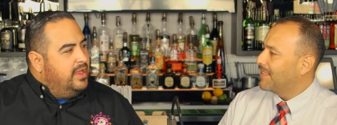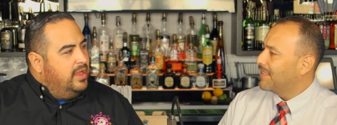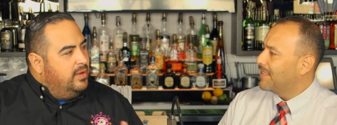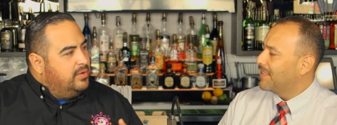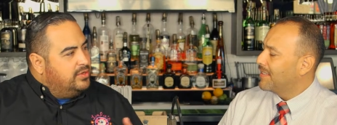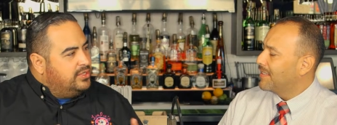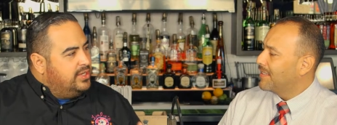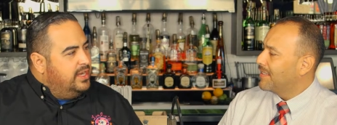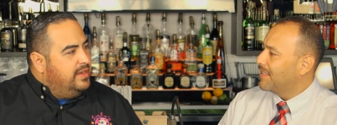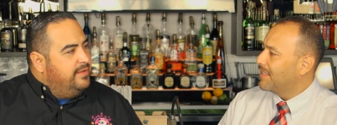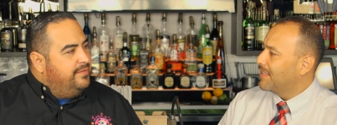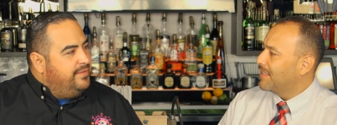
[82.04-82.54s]
Speaker 1: on, we're
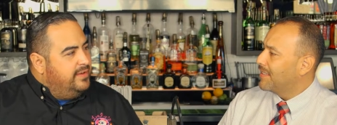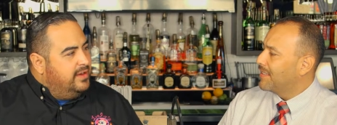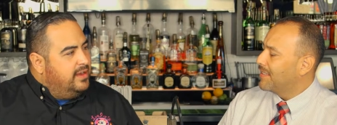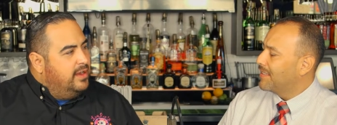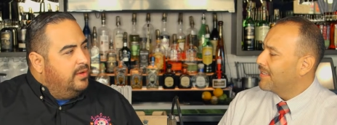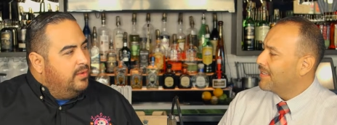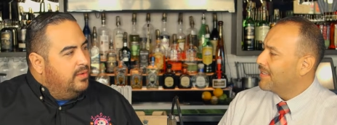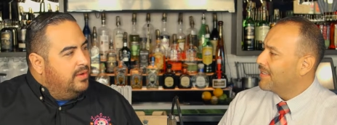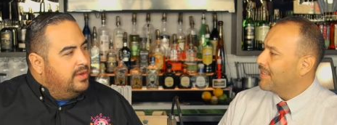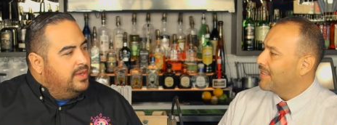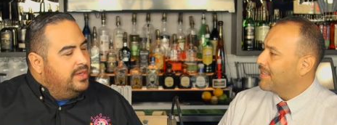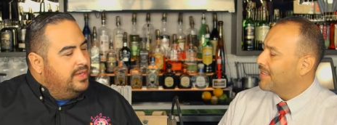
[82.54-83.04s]
trying to figure out
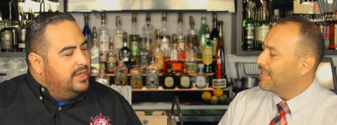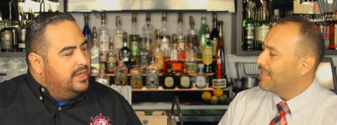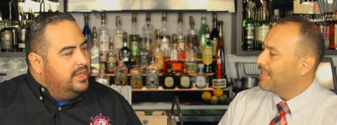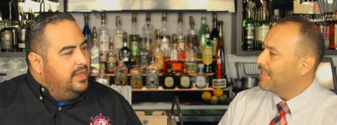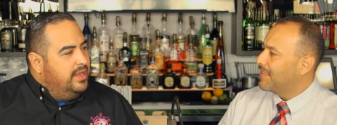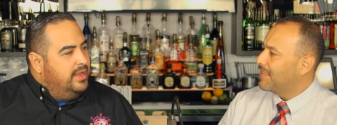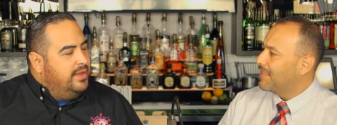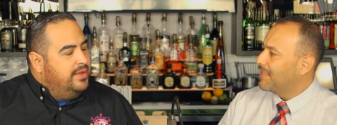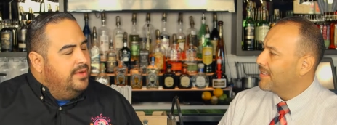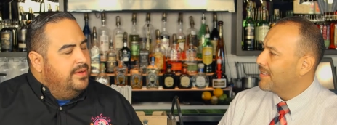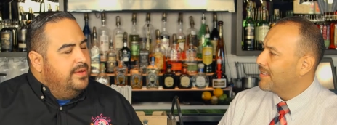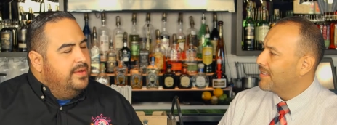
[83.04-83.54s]
where we're gonna
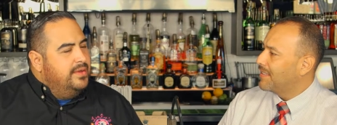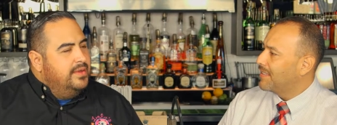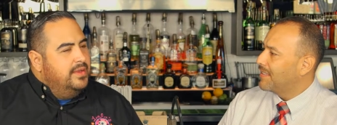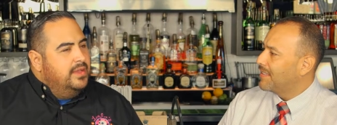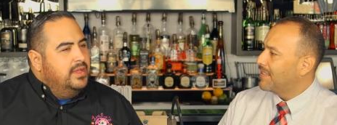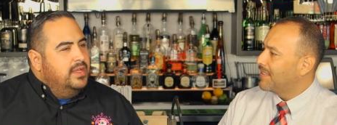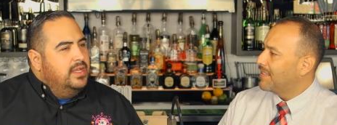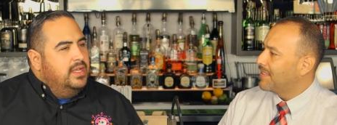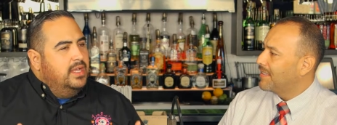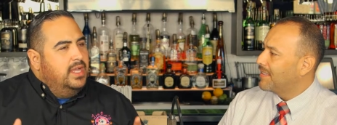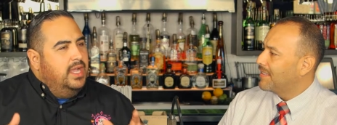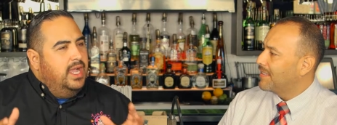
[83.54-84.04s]
go
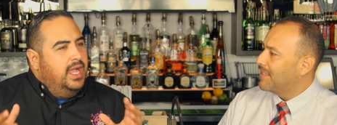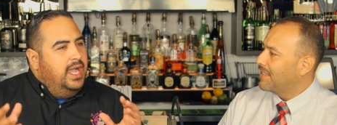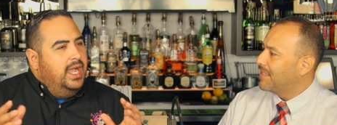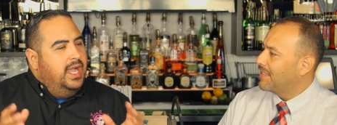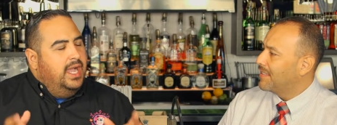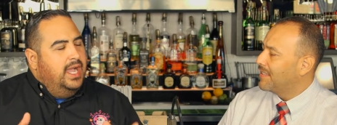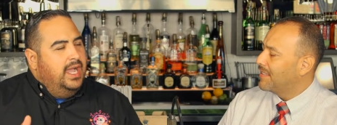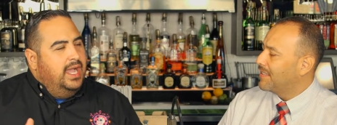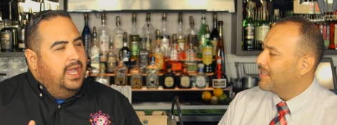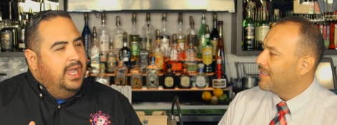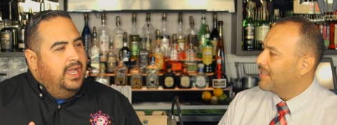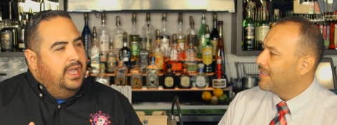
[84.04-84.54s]

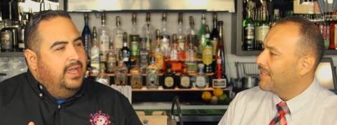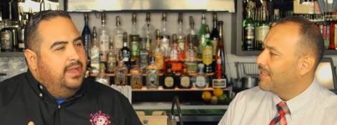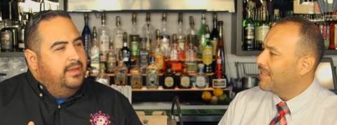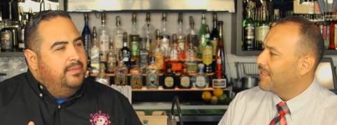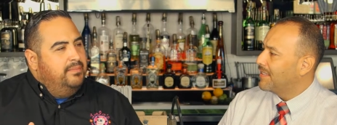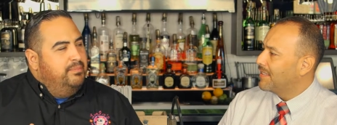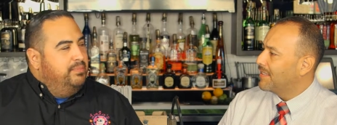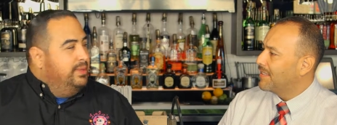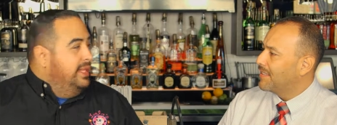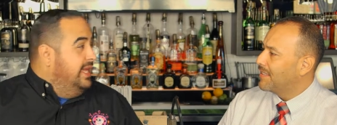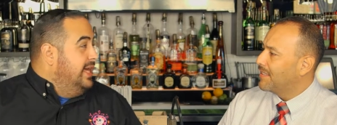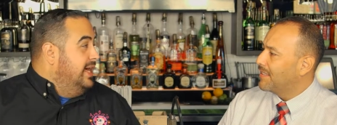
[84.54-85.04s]
uh,
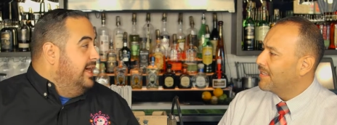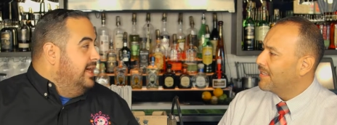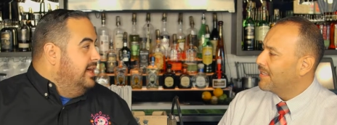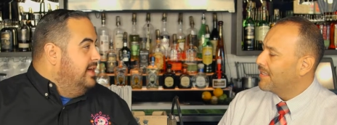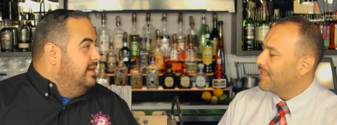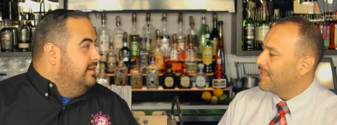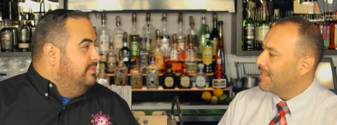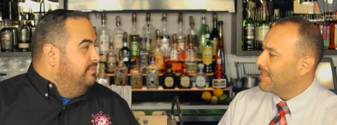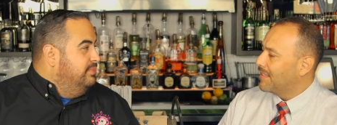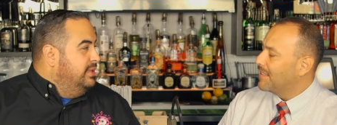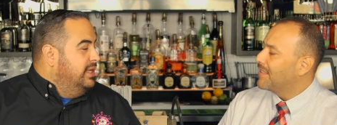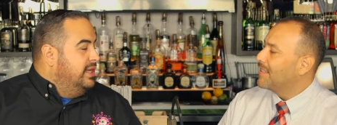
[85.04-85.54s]

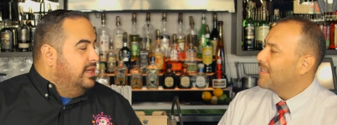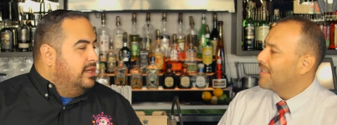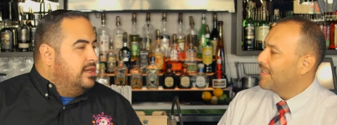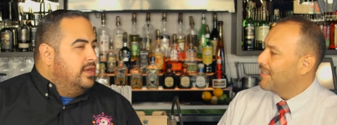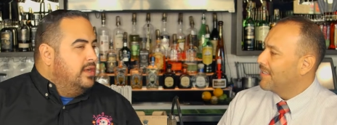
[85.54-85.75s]
Blair, Blair